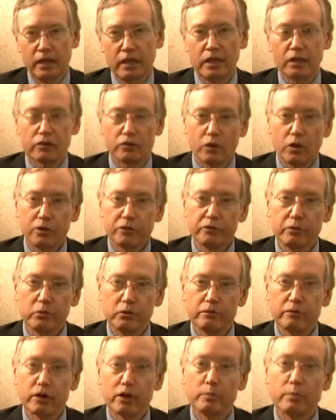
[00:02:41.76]
It's also
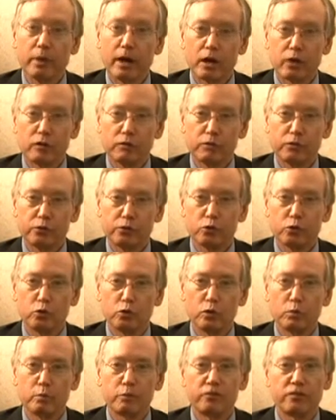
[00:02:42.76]
a very powerful
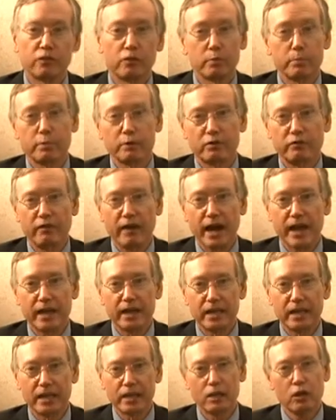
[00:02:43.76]
tool for
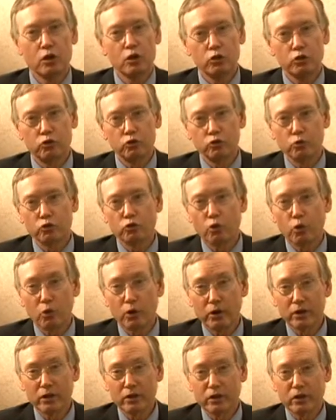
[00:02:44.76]
providing
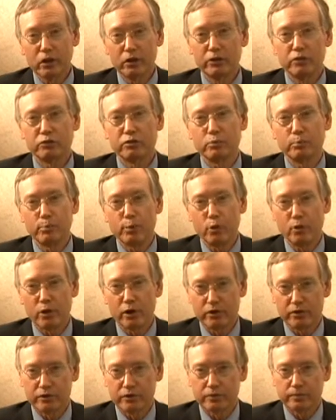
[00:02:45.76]
tutorial
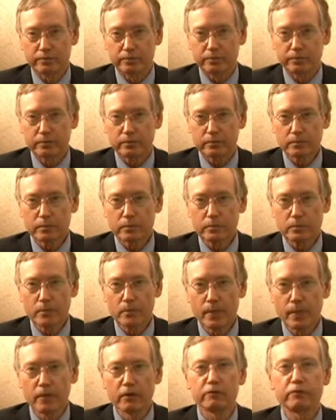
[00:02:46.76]
support
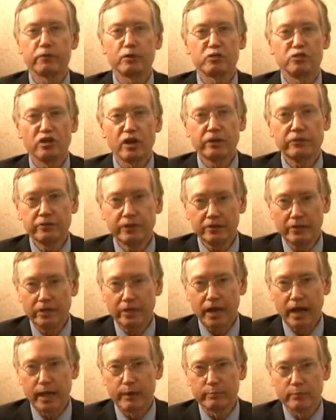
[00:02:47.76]
for
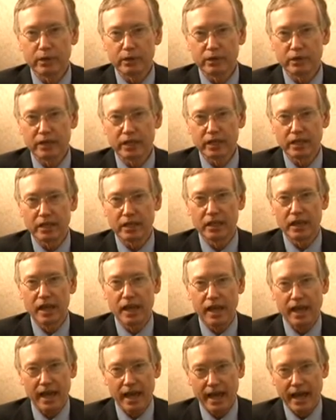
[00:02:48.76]
just-in-time learning
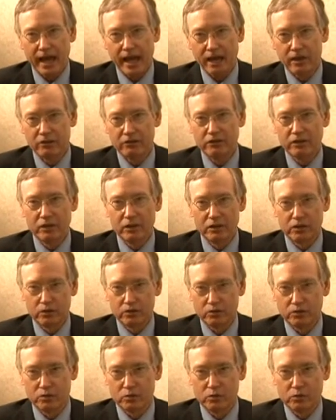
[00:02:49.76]
as the
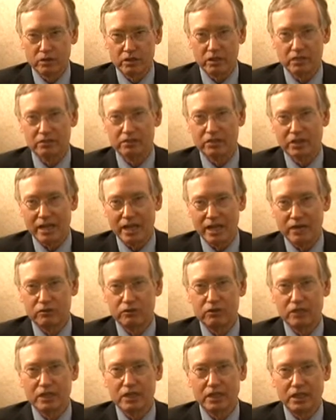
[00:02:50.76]
student is
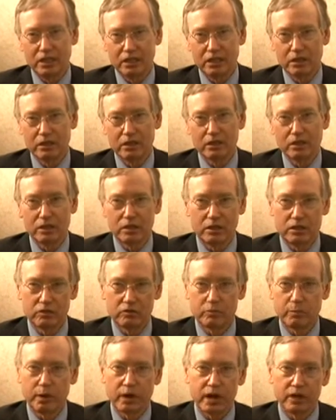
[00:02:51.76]
engaging in these
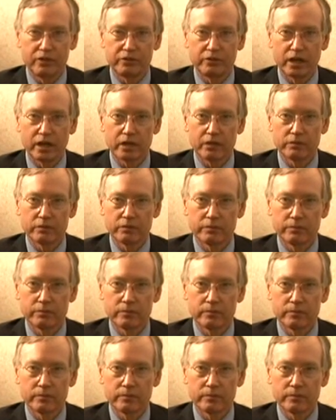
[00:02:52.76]
projects.